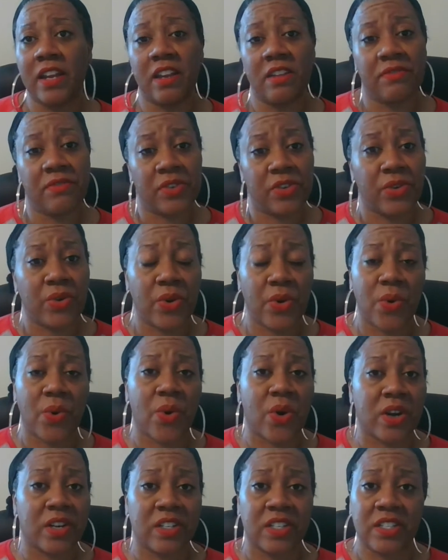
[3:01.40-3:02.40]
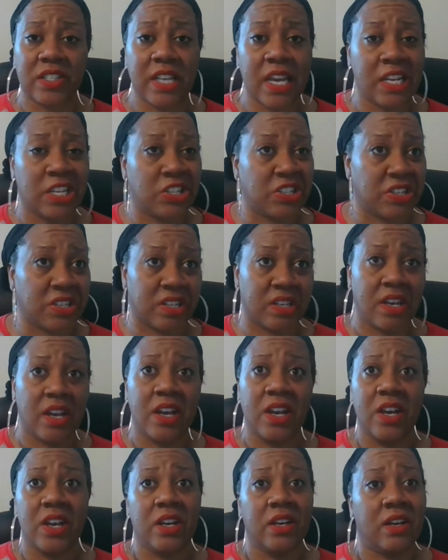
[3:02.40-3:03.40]
giving your organization
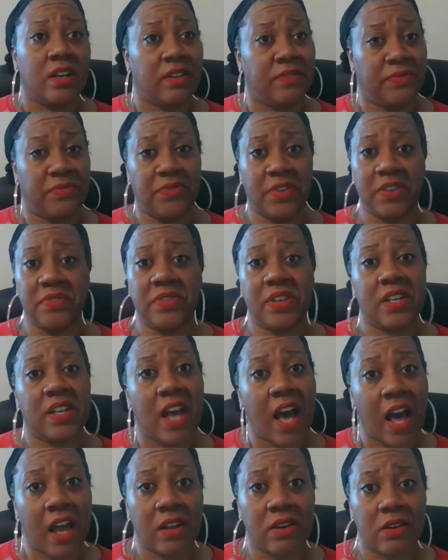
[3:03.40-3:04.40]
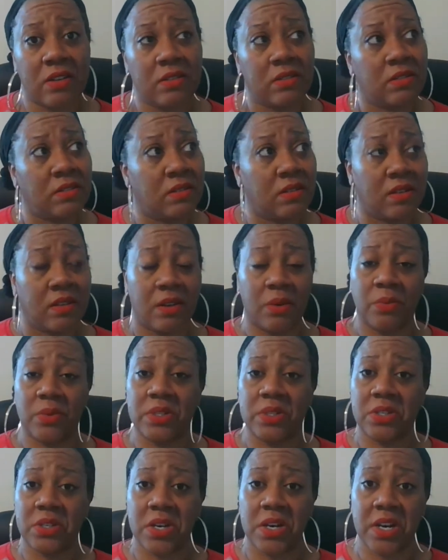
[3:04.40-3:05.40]
$50, they
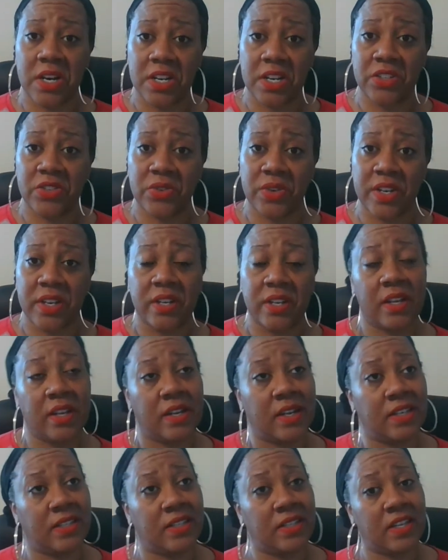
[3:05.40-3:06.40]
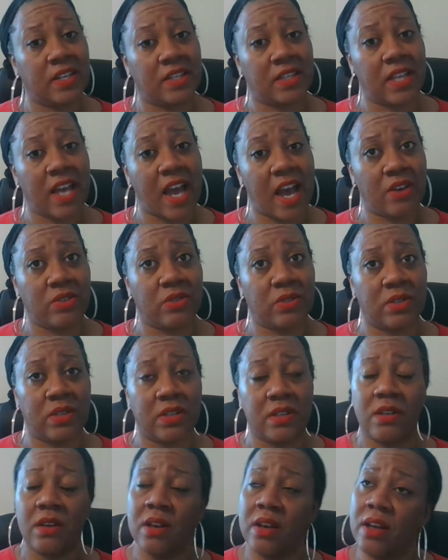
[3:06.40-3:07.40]
went to 100, and they said
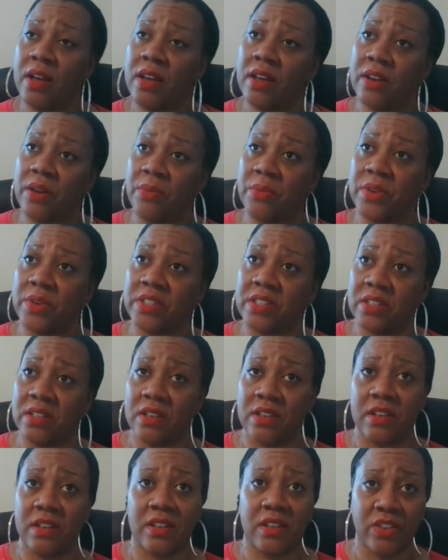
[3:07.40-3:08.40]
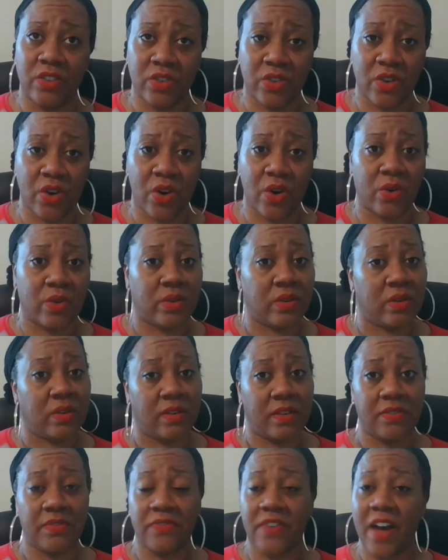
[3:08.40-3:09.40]
1,000, they went to
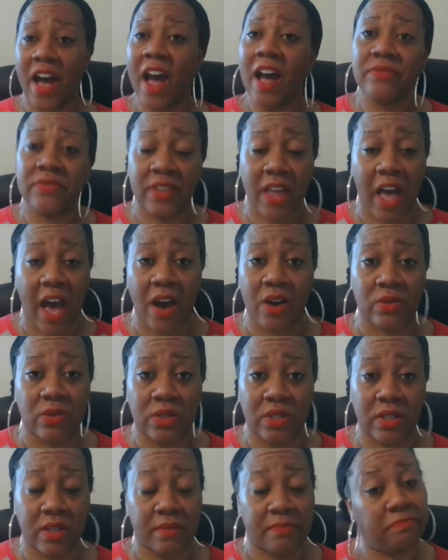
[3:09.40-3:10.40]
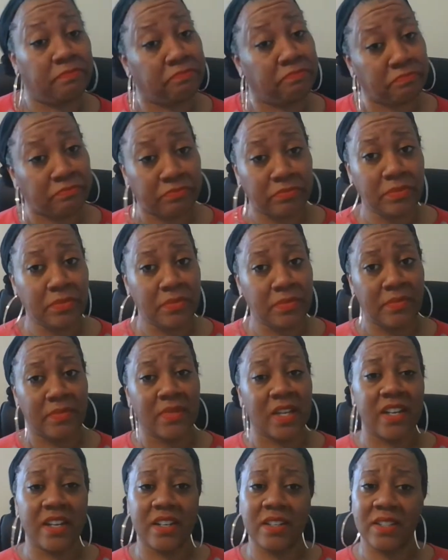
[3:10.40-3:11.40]
5,000,
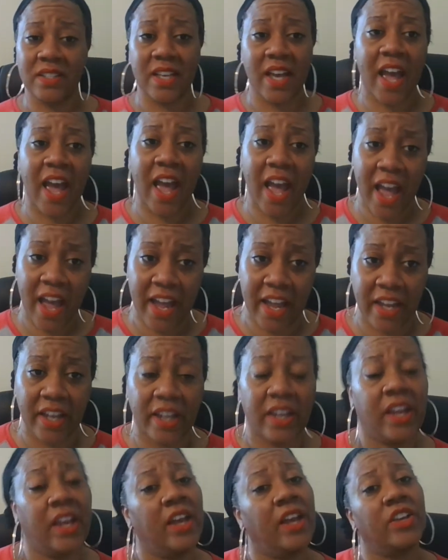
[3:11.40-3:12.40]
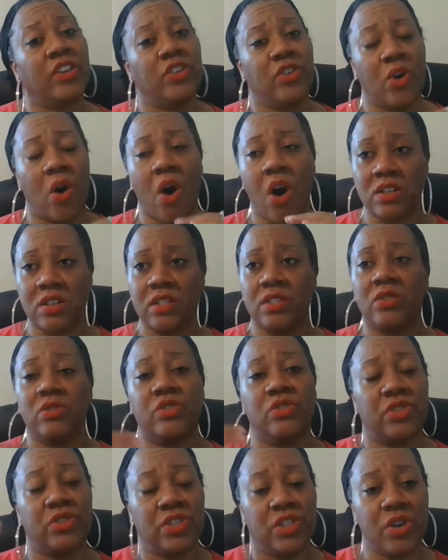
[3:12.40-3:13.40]
and they say, hey,
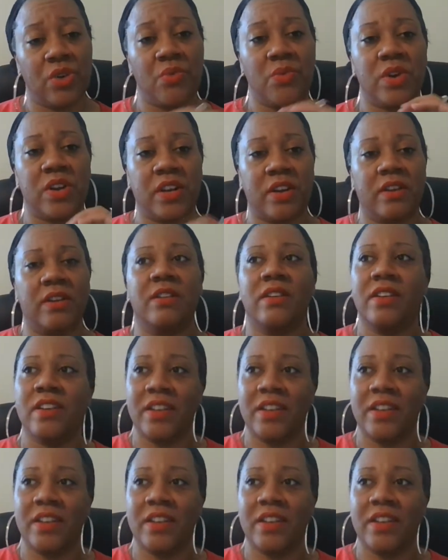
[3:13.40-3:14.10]
you still want to